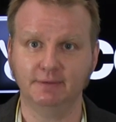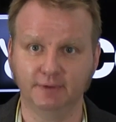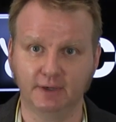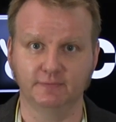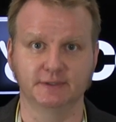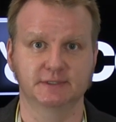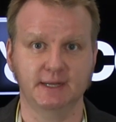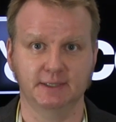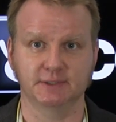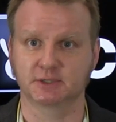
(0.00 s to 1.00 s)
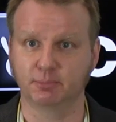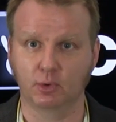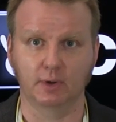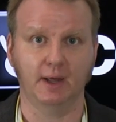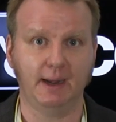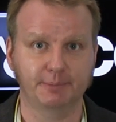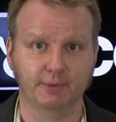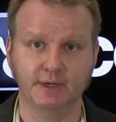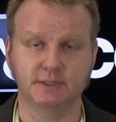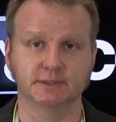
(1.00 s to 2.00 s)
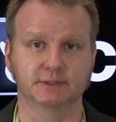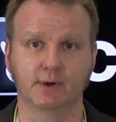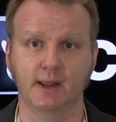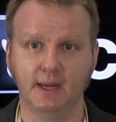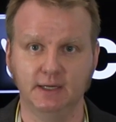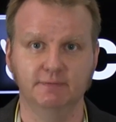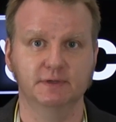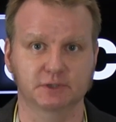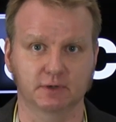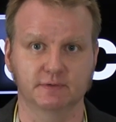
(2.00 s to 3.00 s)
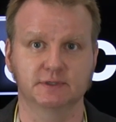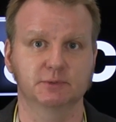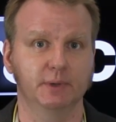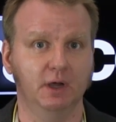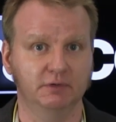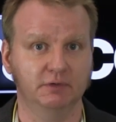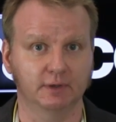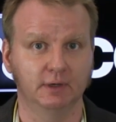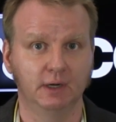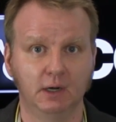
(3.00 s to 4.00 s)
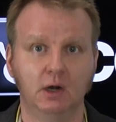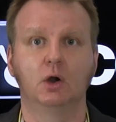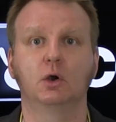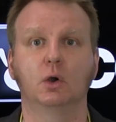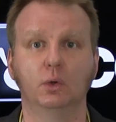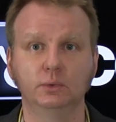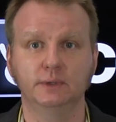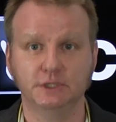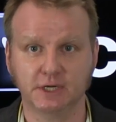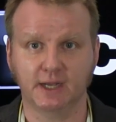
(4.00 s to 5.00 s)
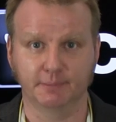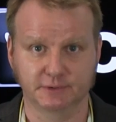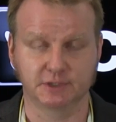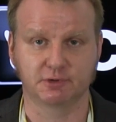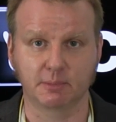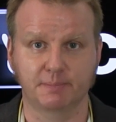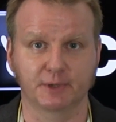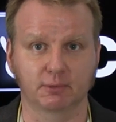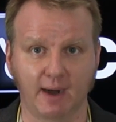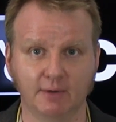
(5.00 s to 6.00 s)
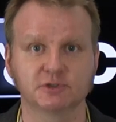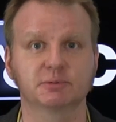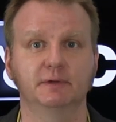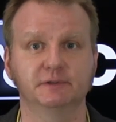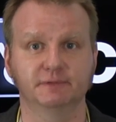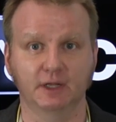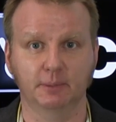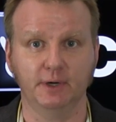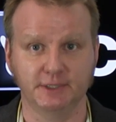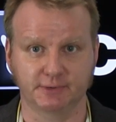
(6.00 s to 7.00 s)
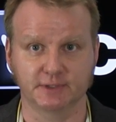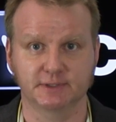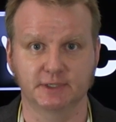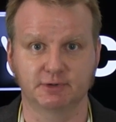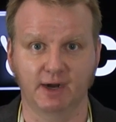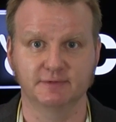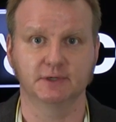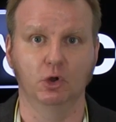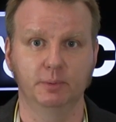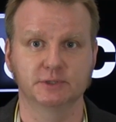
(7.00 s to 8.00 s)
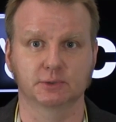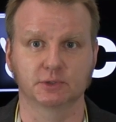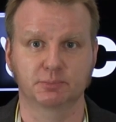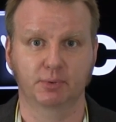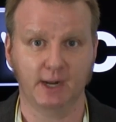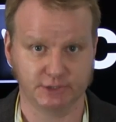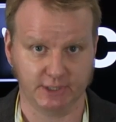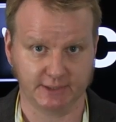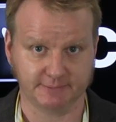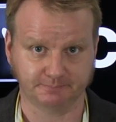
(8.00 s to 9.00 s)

involved in sales, support, operations, or any of the services we offer. Her only job is to drum up the groundswell of developer interest that drives an open source project.